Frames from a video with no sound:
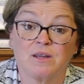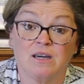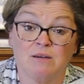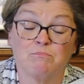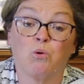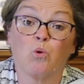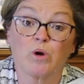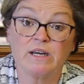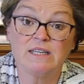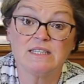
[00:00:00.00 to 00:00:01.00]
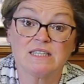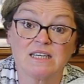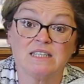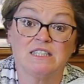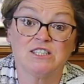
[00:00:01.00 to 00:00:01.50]
important to
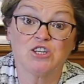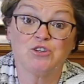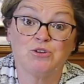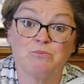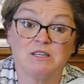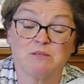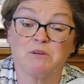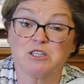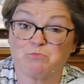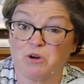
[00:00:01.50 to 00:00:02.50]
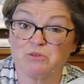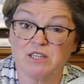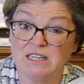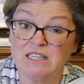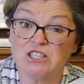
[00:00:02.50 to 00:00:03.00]
consume as much
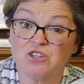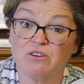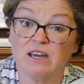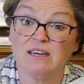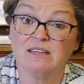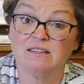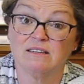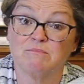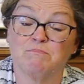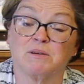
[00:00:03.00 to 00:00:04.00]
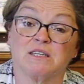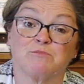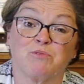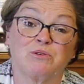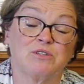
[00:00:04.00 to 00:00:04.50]
protein as you can because
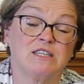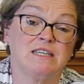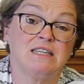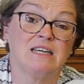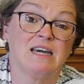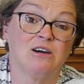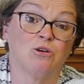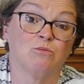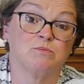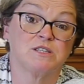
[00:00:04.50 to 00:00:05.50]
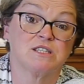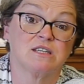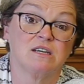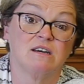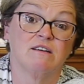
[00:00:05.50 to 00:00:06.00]
protein
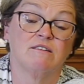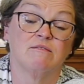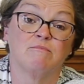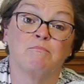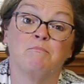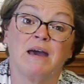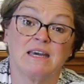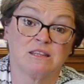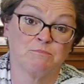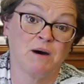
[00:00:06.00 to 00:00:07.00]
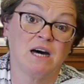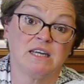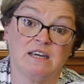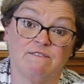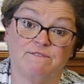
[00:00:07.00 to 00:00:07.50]
helps make the
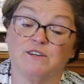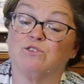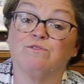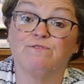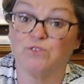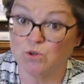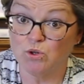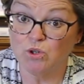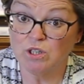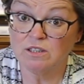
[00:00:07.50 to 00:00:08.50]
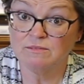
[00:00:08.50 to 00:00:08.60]
body feel full.